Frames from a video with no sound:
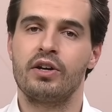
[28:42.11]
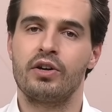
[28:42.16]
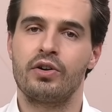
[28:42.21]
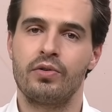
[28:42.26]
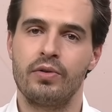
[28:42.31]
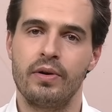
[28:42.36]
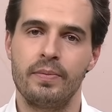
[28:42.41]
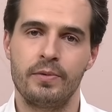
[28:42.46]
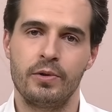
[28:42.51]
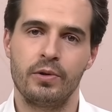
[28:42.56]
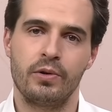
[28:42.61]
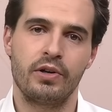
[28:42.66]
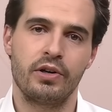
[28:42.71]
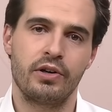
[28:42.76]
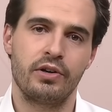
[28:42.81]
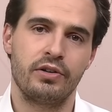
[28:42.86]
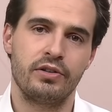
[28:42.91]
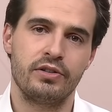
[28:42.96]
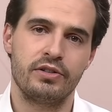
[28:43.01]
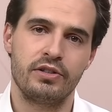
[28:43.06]

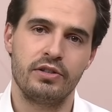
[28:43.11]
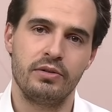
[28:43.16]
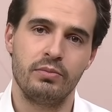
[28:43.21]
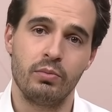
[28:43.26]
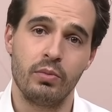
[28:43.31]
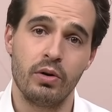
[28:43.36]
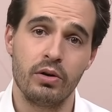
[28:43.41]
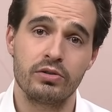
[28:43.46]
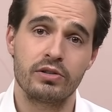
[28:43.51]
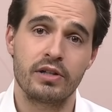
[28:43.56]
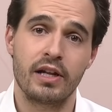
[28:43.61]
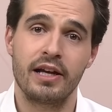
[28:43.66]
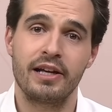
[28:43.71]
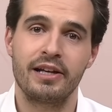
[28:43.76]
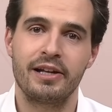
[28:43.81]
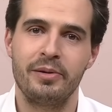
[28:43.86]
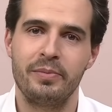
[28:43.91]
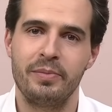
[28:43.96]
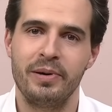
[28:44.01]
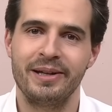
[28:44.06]
cryptocurrency, most
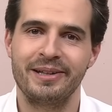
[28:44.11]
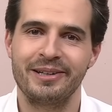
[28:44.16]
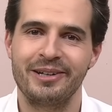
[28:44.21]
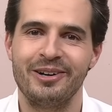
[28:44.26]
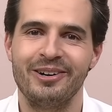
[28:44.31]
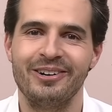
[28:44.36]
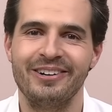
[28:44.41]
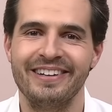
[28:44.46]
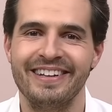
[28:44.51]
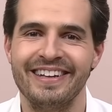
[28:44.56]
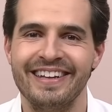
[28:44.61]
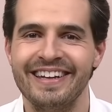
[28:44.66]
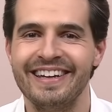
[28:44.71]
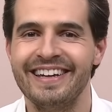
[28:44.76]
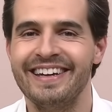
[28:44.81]
likely Bitcoin,